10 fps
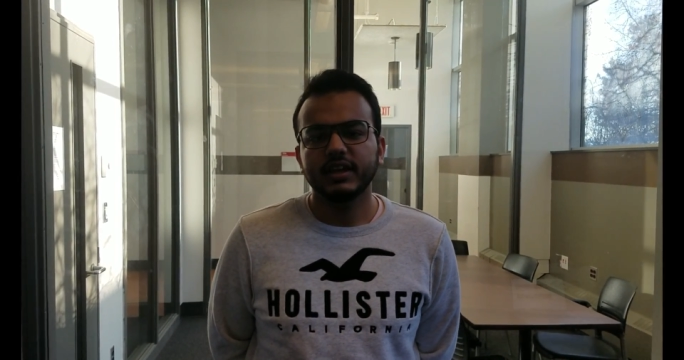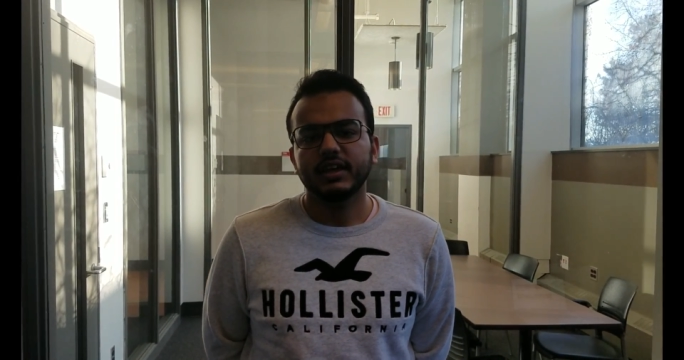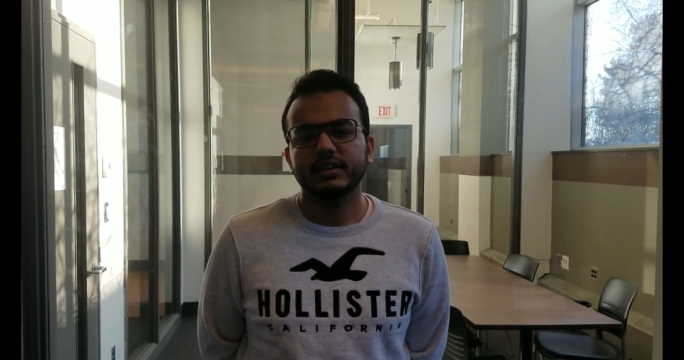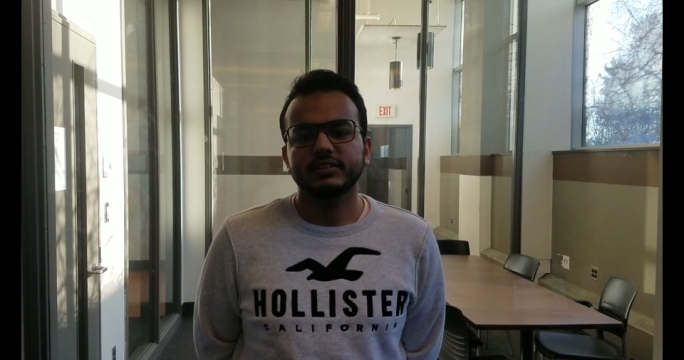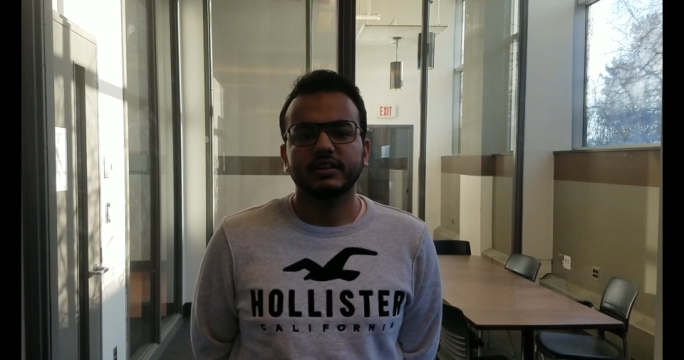
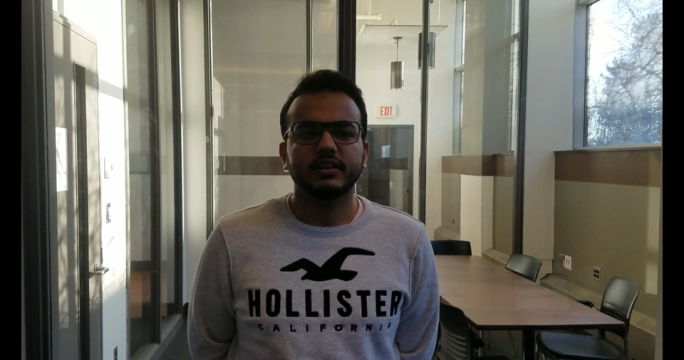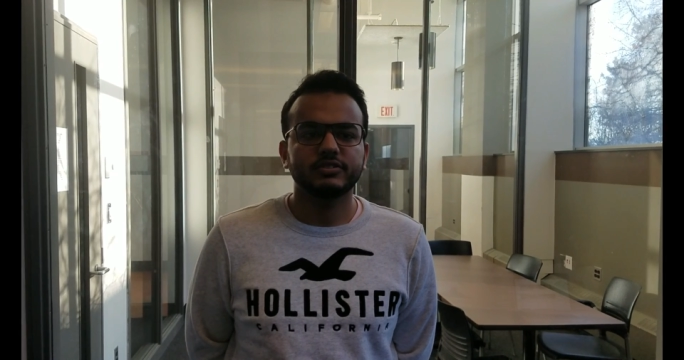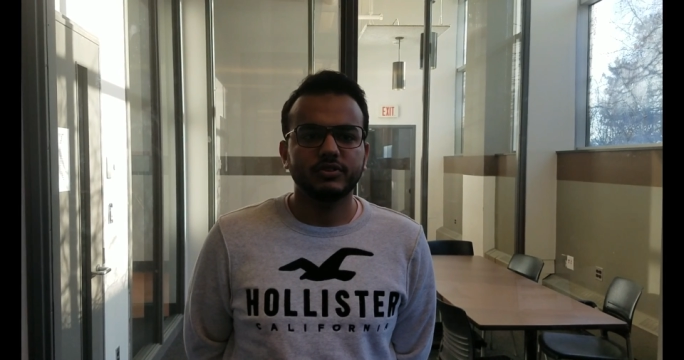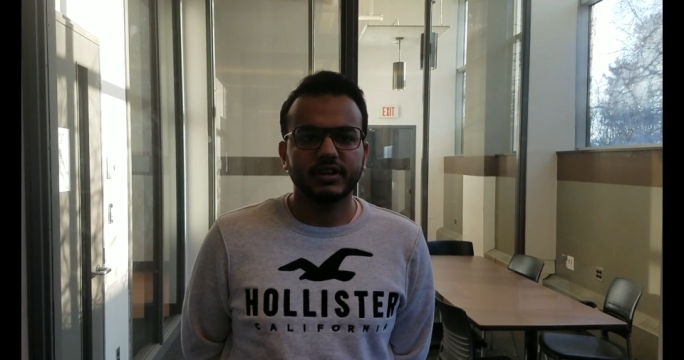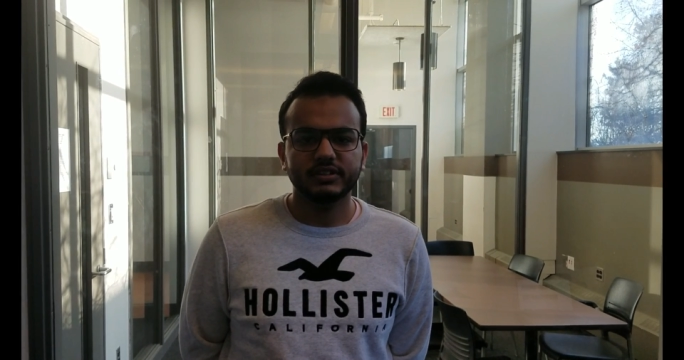and then a
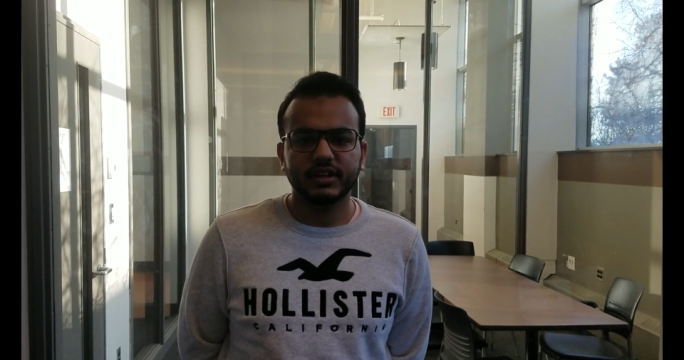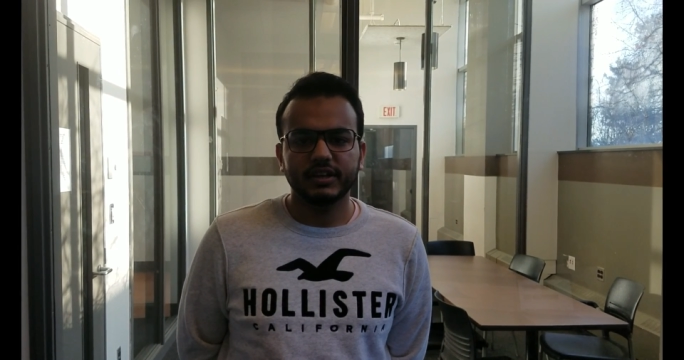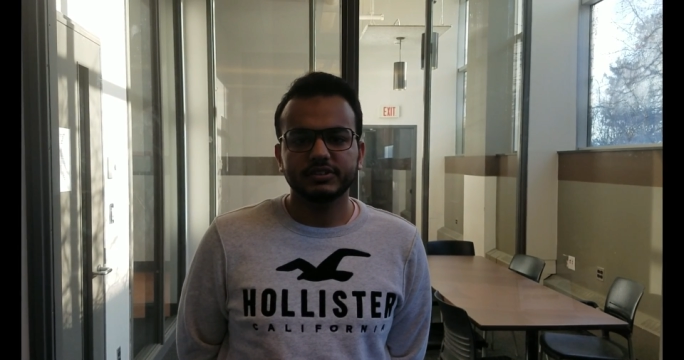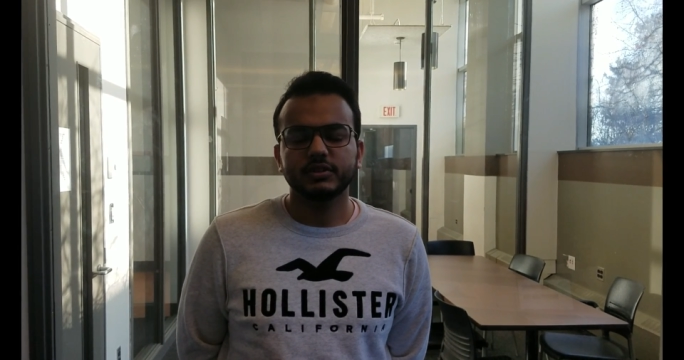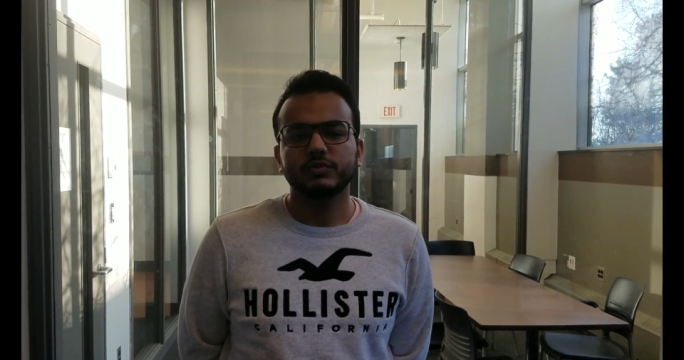strain
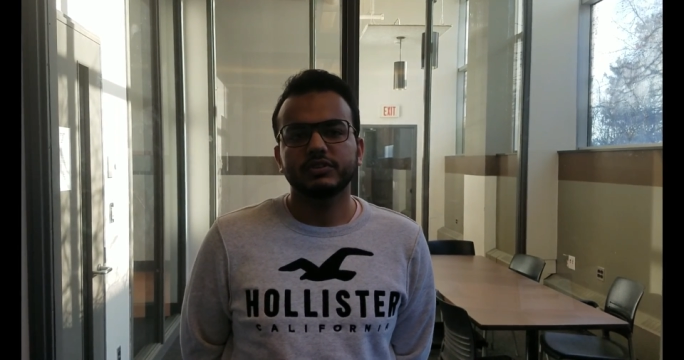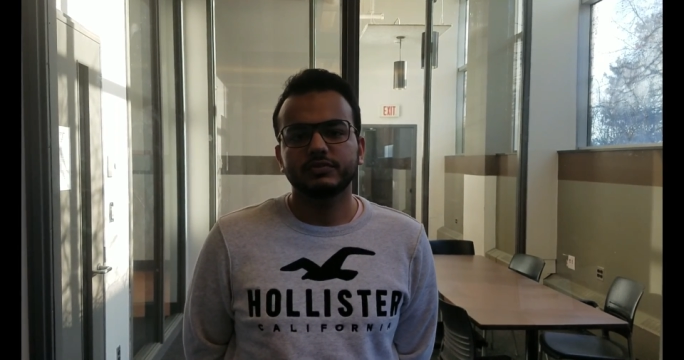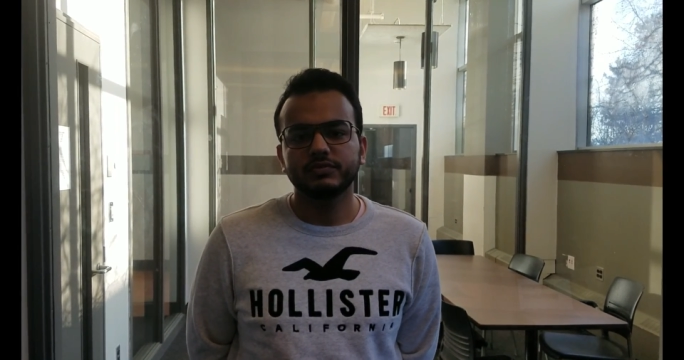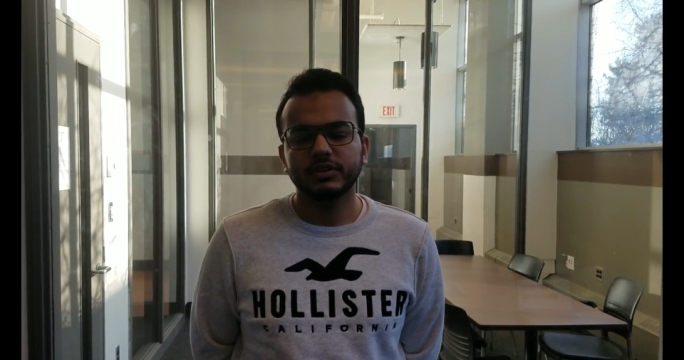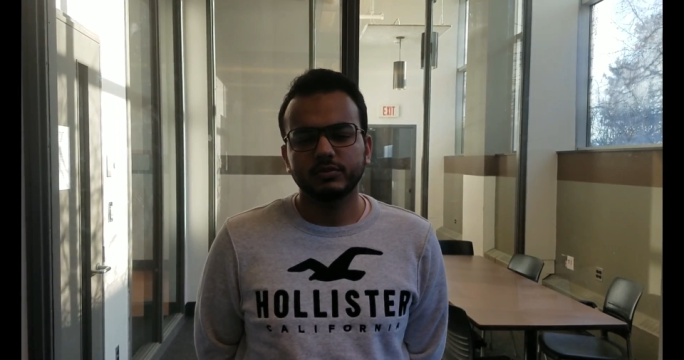gauge which
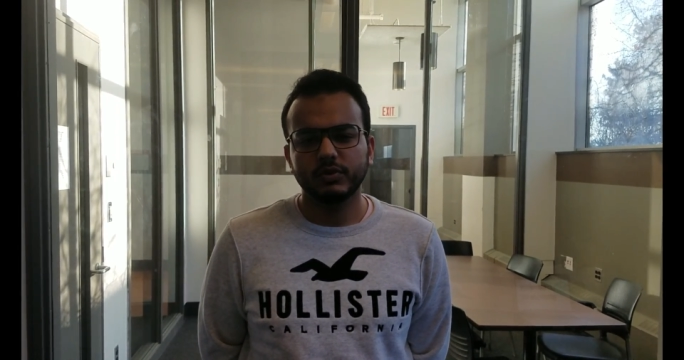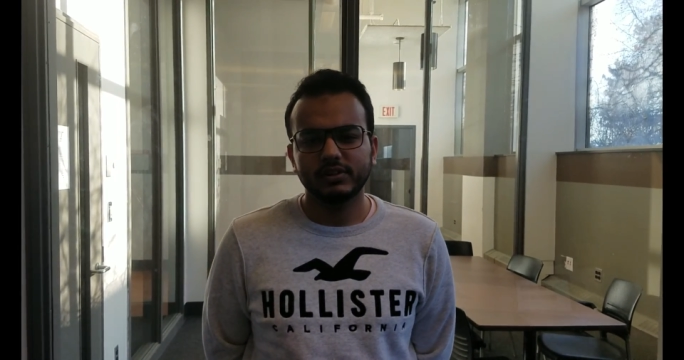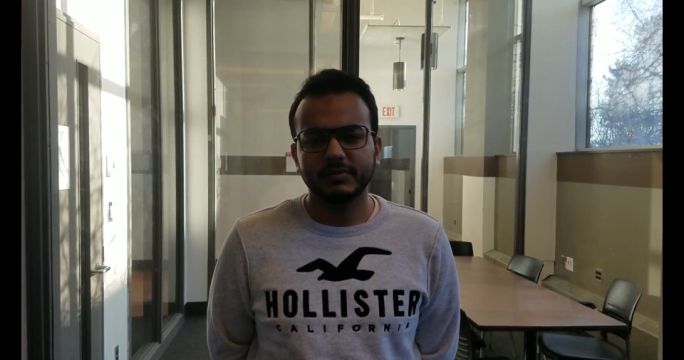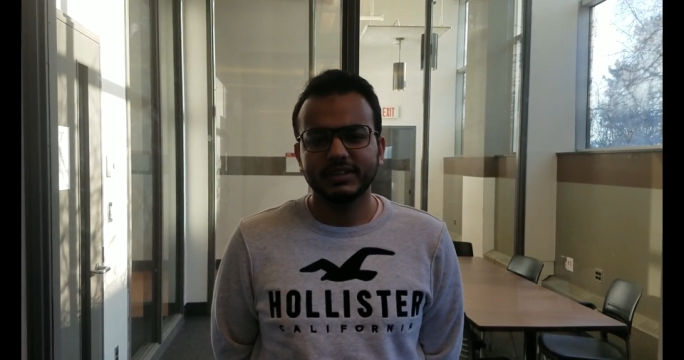will be